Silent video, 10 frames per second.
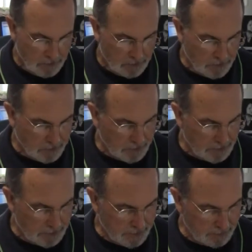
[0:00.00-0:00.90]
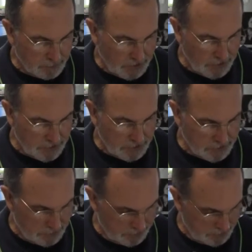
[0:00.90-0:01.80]
on
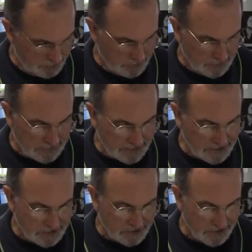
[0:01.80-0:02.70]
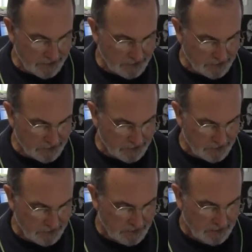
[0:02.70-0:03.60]
page 96,
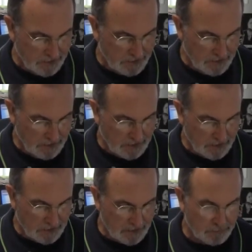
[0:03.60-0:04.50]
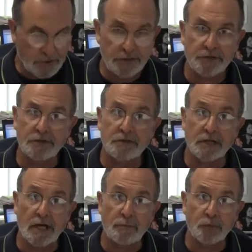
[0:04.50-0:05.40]
it mentions
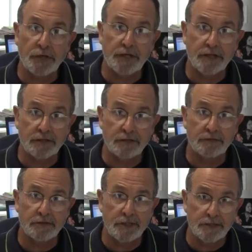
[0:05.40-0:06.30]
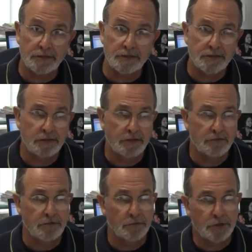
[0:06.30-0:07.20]
operating activities. If
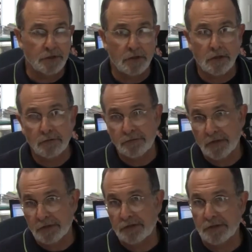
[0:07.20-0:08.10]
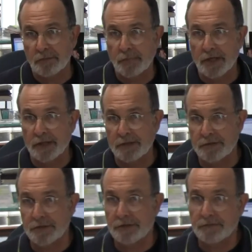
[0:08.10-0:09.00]
you recall, when we looked at the balance
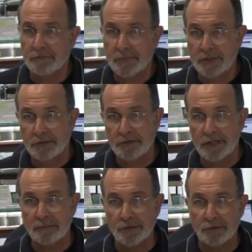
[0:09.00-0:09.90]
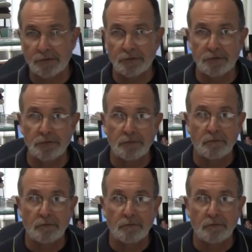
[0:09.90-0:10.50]
sheet in Chapter 2,